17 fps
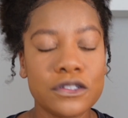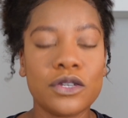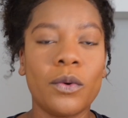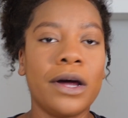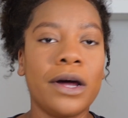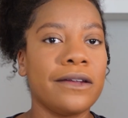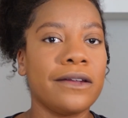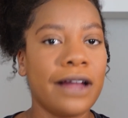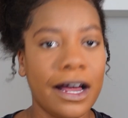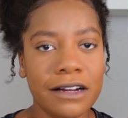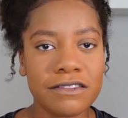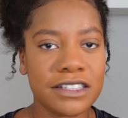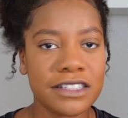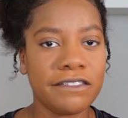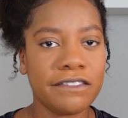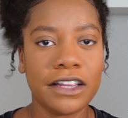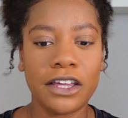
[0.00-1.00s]
So a lot of
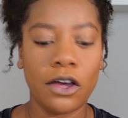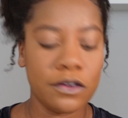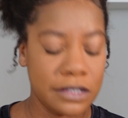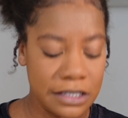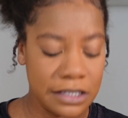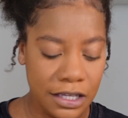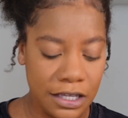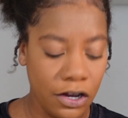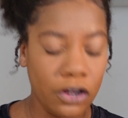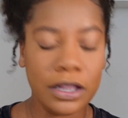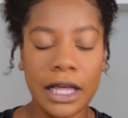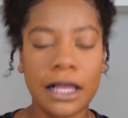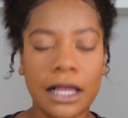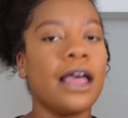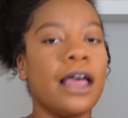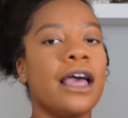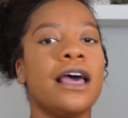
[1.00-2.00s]
stuff that y'all see are
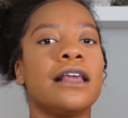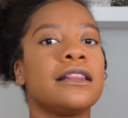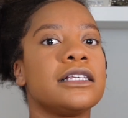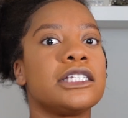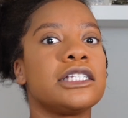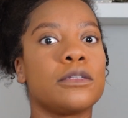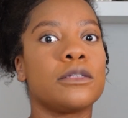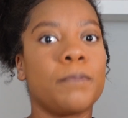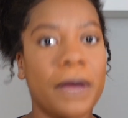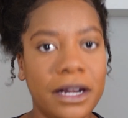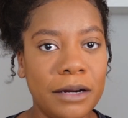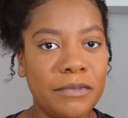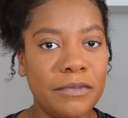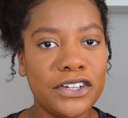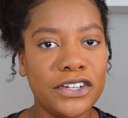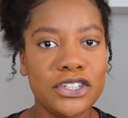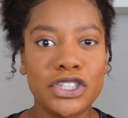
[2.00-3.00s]
like the sped
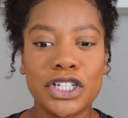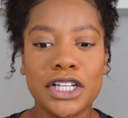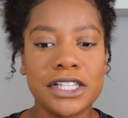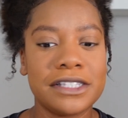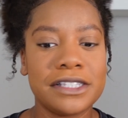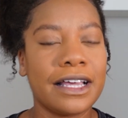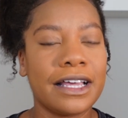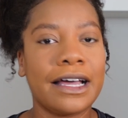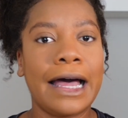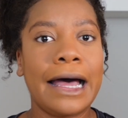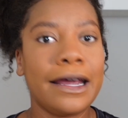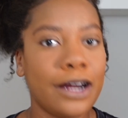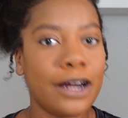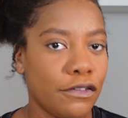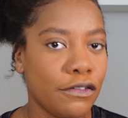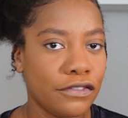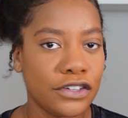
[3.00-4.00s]
up versions, the
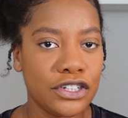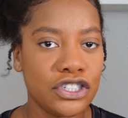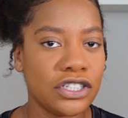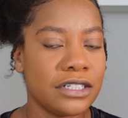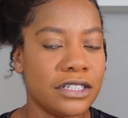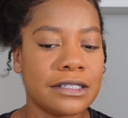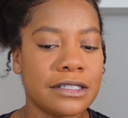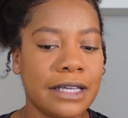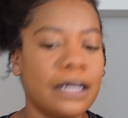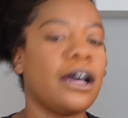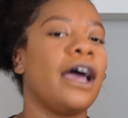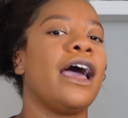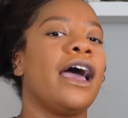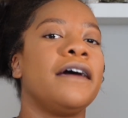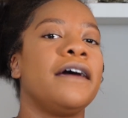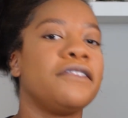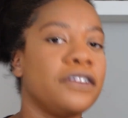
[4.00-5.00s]
cutout versions, like
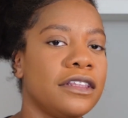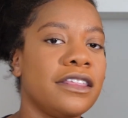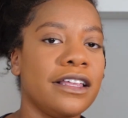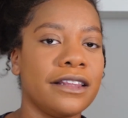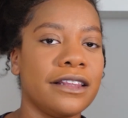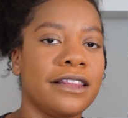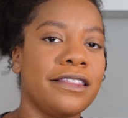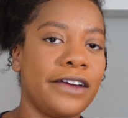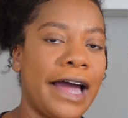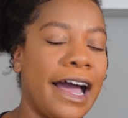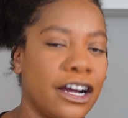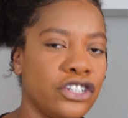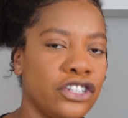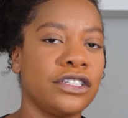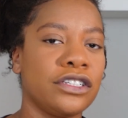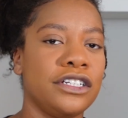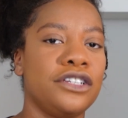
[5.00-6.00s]
everything that they're
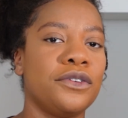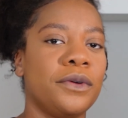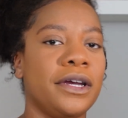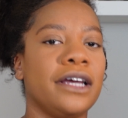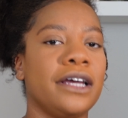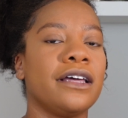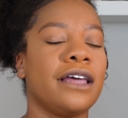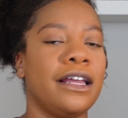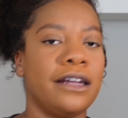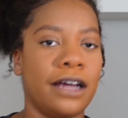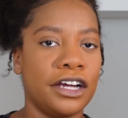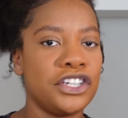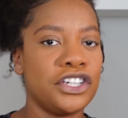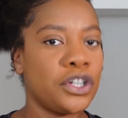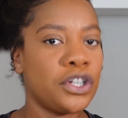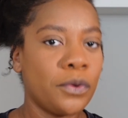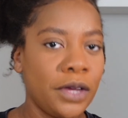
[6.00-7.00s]
actually doing and
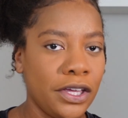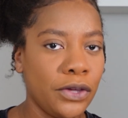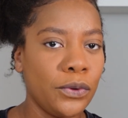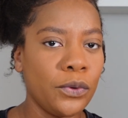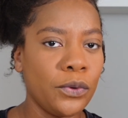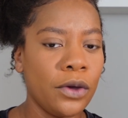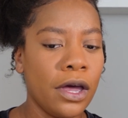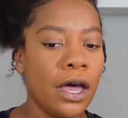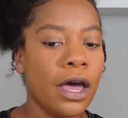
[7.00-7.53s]
not showing you